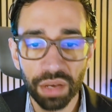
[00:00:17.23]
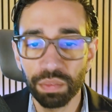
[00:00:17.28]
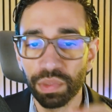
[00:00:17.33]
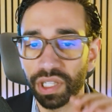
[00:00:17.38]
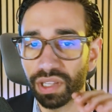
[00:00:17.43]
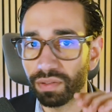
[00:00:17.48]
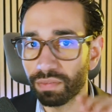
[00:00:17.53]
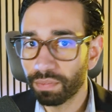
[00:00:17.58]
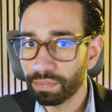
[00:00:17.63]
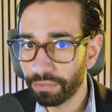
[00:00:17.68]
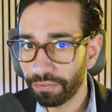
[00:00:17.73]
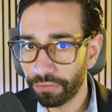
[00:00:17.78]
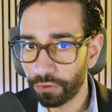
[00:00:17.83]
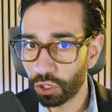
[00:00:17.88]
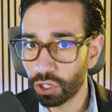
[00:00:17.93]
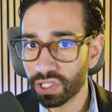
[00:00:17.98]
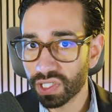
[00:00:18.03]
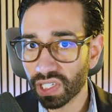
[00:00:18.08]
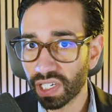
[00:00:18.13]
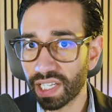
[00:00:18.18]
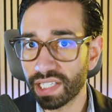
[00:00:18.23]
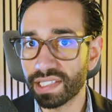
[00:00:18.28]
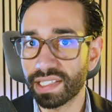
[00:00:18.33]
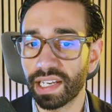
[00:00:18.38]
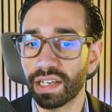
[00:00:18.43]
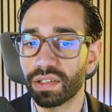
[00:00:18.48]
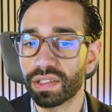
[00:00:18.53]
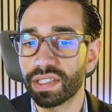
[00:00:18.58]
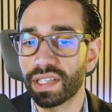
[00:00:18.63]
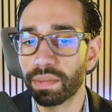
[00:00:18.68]
But first, let's
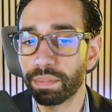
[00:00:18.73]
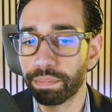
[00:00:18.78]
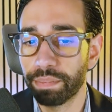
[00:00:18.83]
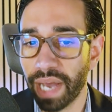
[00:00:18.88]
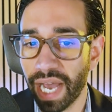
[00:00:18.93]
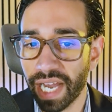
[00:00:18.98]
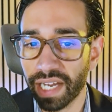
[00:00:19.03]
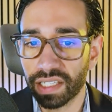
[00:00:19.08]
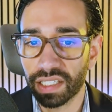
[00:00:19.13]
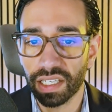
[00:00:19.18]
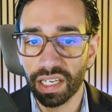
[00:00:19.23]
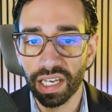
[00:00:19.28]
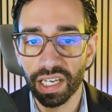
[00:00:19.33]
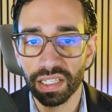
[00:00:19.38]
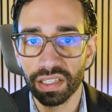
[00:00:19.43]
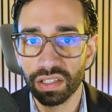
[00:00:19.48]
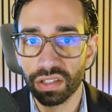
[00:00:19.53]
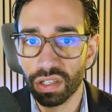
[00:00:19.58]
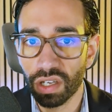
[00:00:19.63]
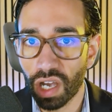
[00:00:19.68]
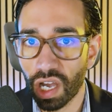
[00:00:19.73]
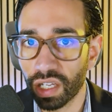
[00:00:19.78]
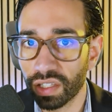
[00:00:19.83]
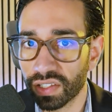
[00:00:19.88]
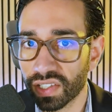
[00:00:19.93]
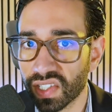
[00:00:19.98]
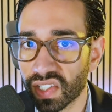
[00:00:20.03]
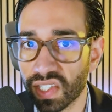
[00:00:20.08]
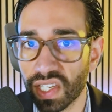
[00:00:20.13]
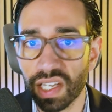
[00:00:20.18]
take a step back and
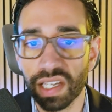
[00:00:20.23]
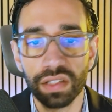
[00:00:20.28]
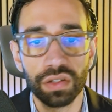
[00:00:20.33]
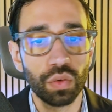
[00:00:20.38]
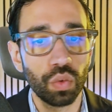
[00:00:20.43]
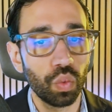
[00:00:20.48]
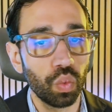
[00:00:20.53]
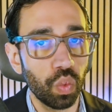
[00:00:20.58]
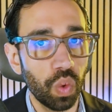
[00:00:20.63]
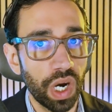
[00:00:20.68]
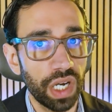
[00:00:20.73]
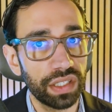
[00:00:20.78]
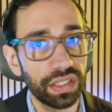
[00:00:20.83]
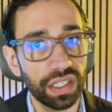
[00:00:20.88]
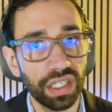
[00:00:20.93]
understand what